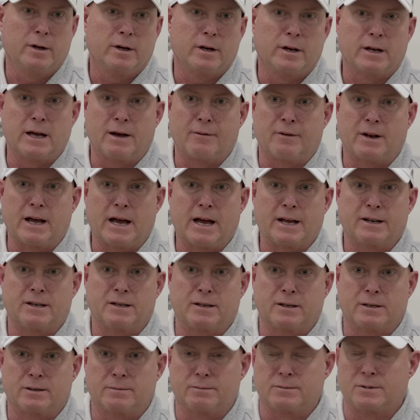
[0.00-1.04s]
and haven't had
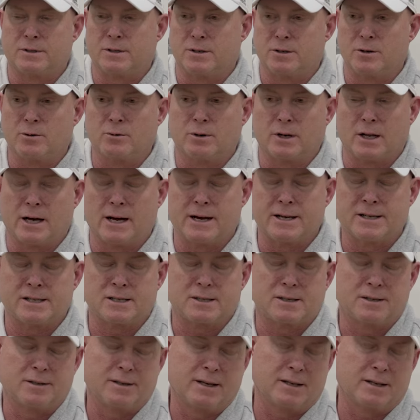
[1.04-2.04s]
to to utilize.